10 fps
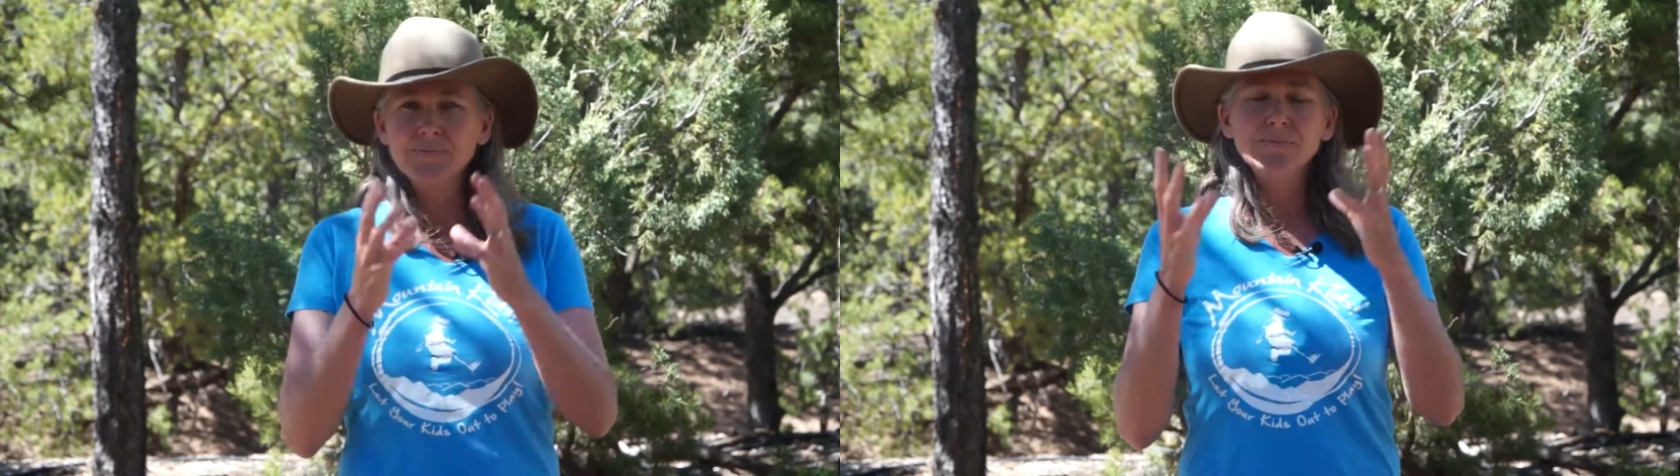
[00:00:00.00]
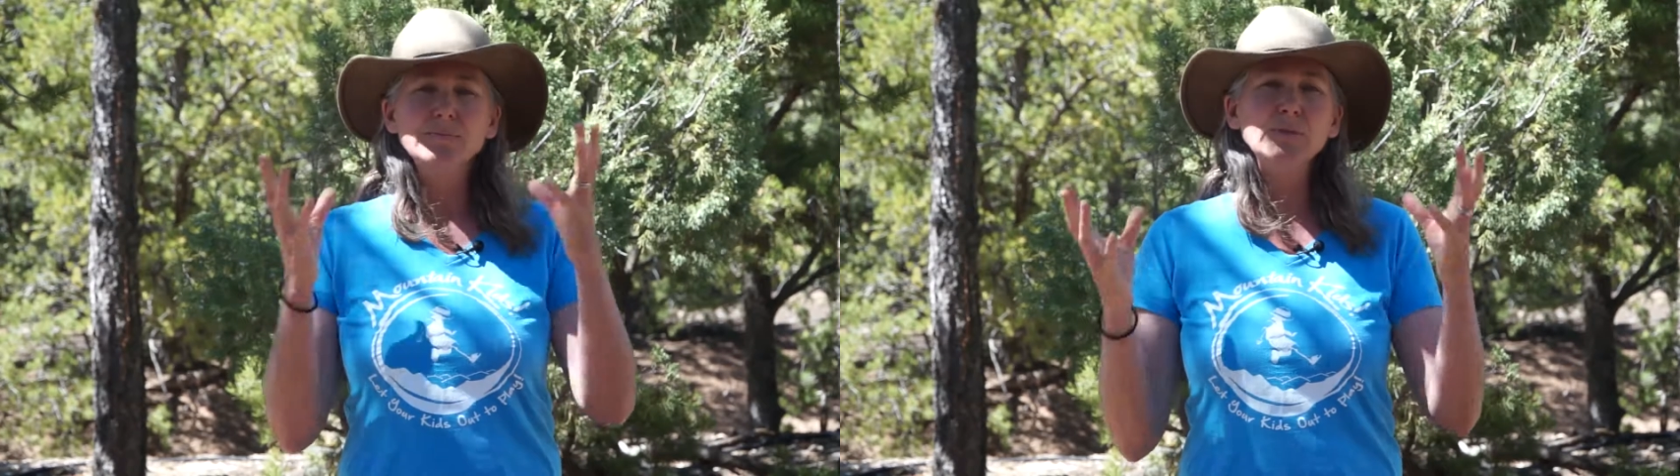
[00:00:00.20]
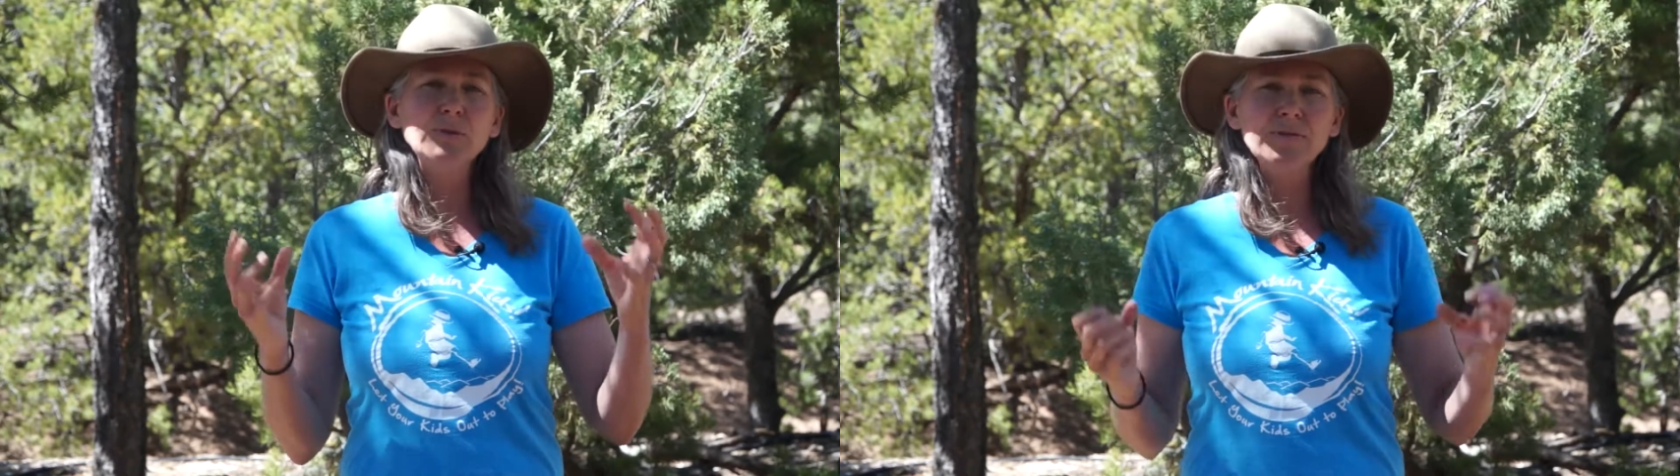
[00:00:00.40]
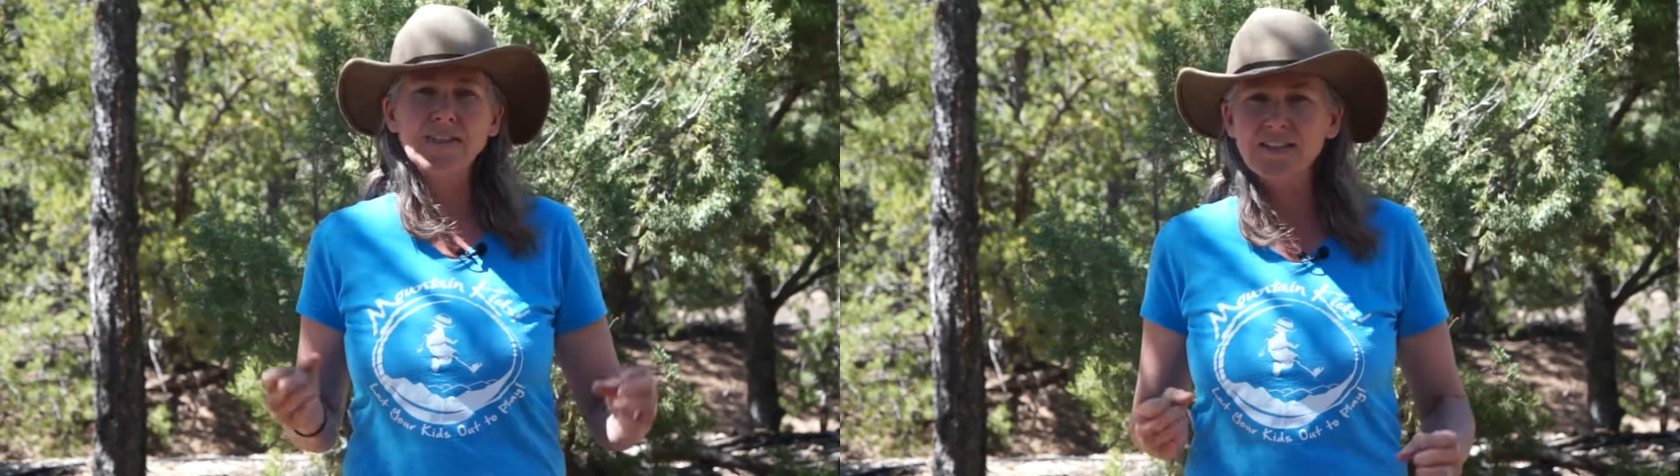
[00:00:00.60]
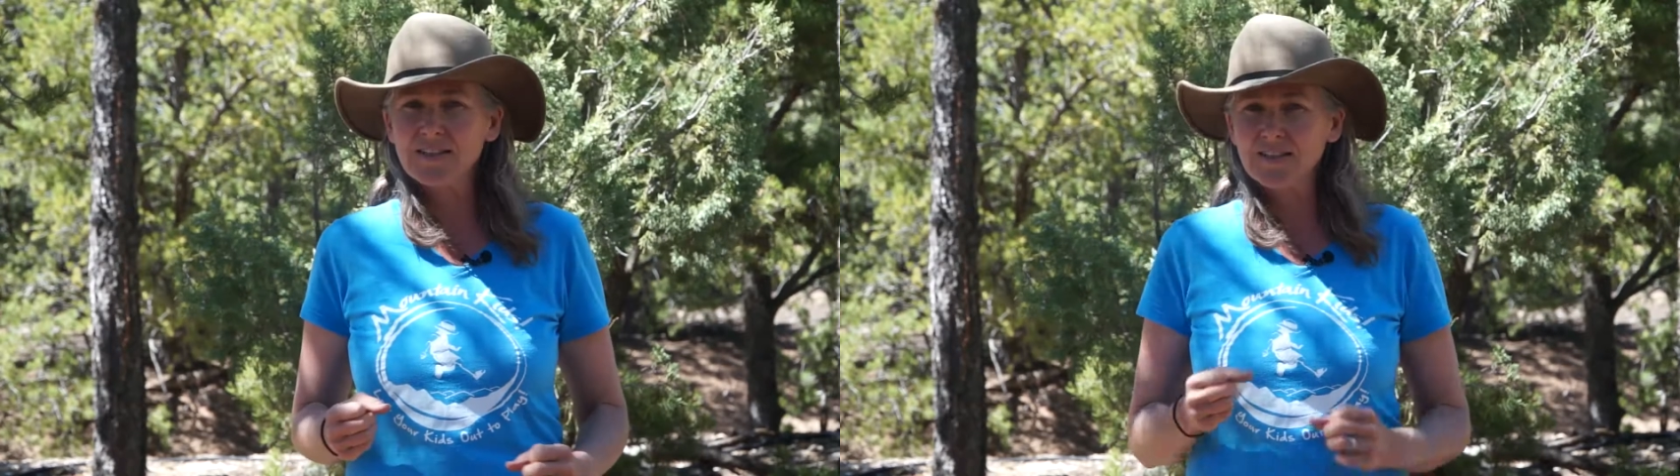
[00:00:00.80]

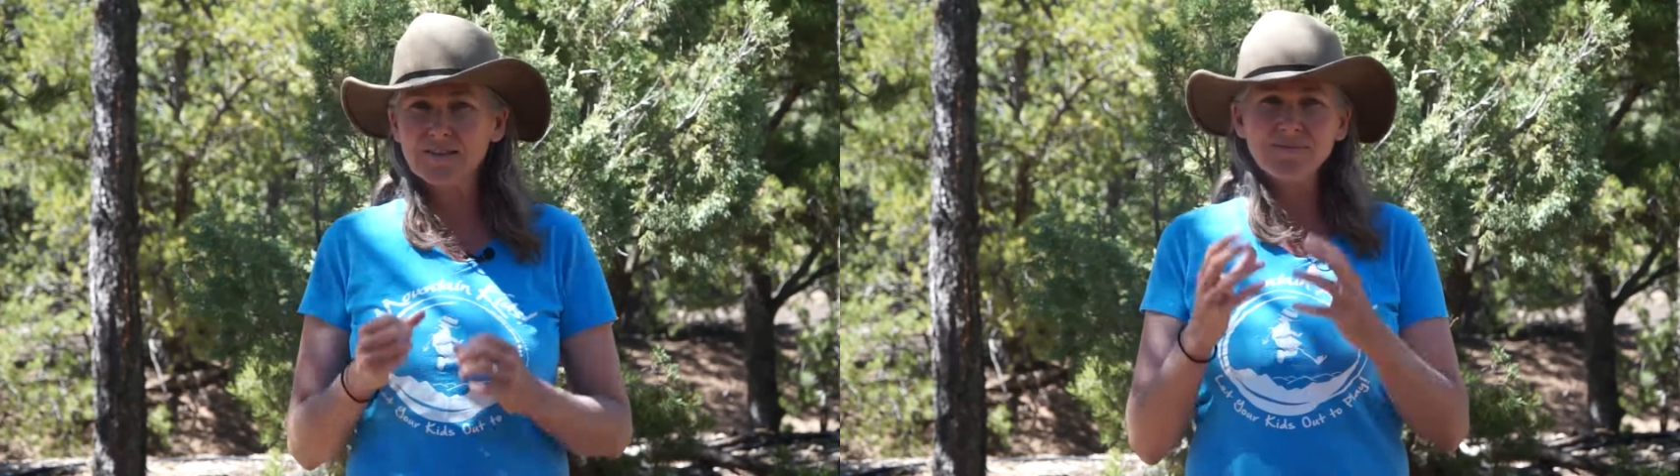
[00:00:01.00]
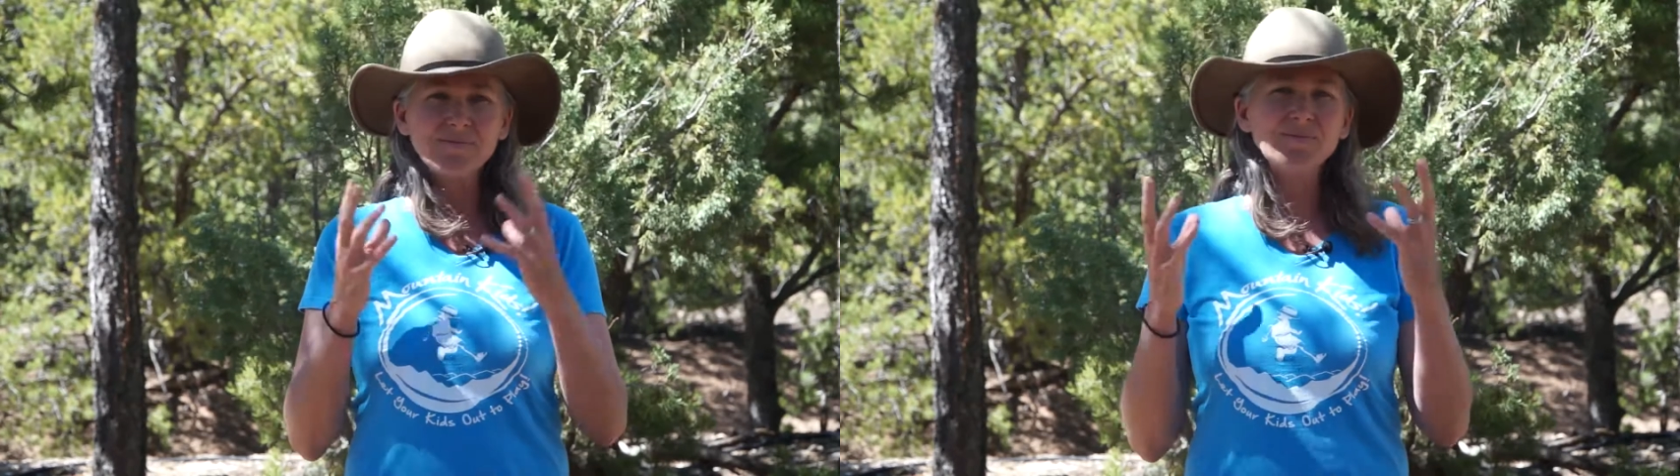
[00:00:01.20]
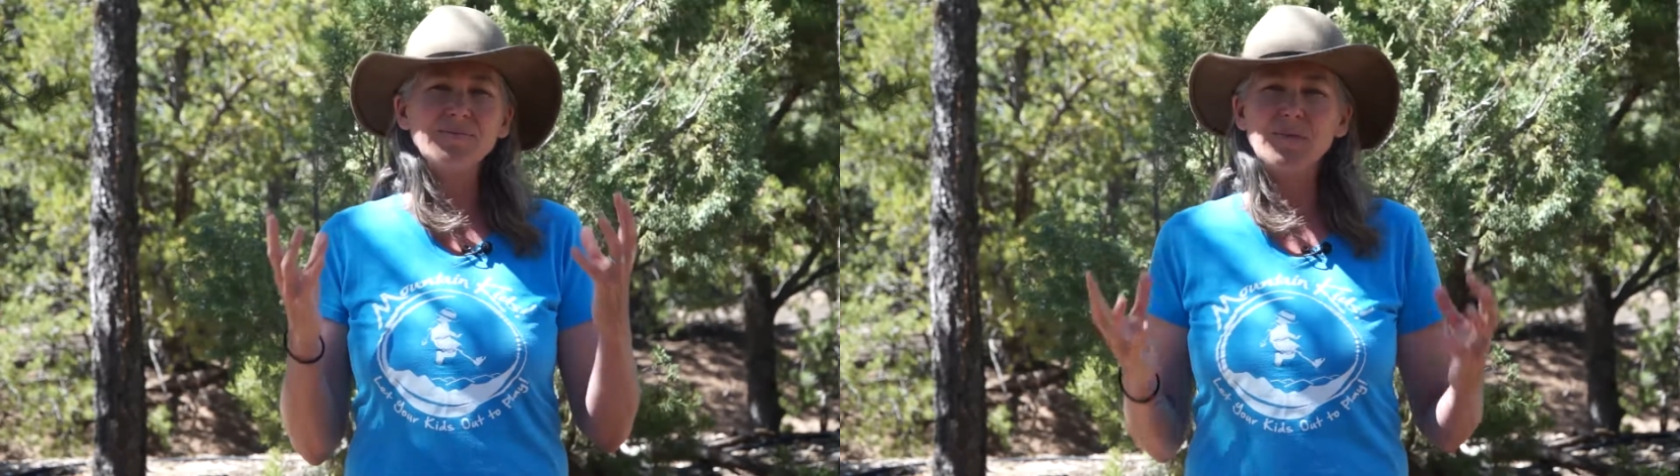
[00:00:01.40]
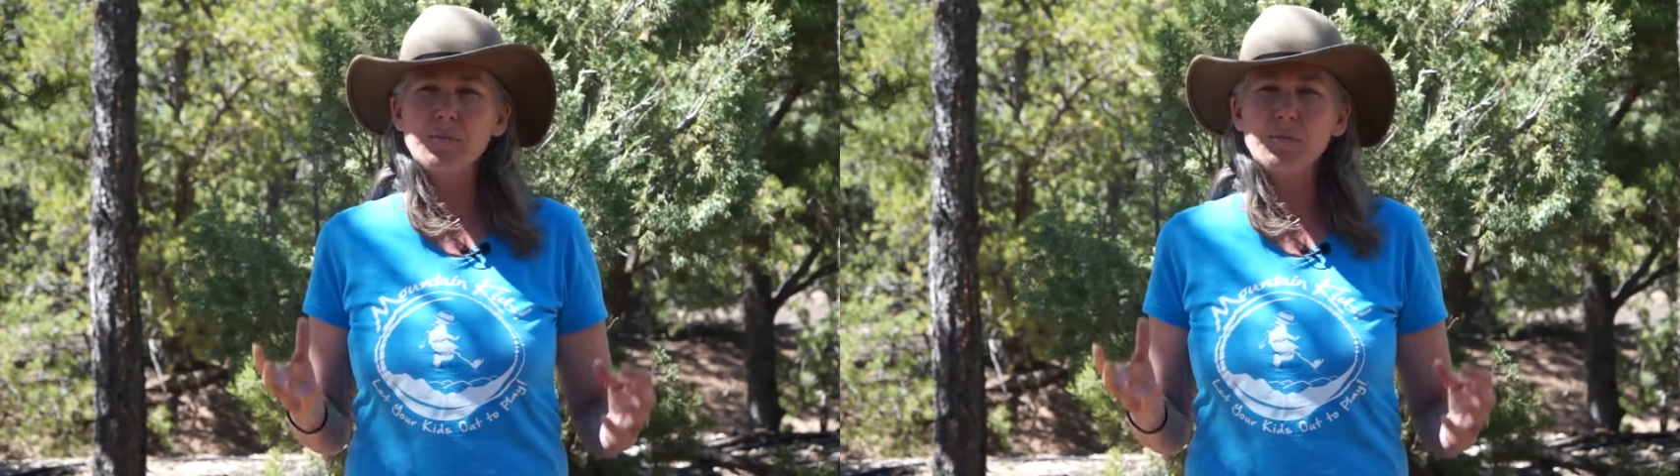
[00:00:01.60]
moving, and the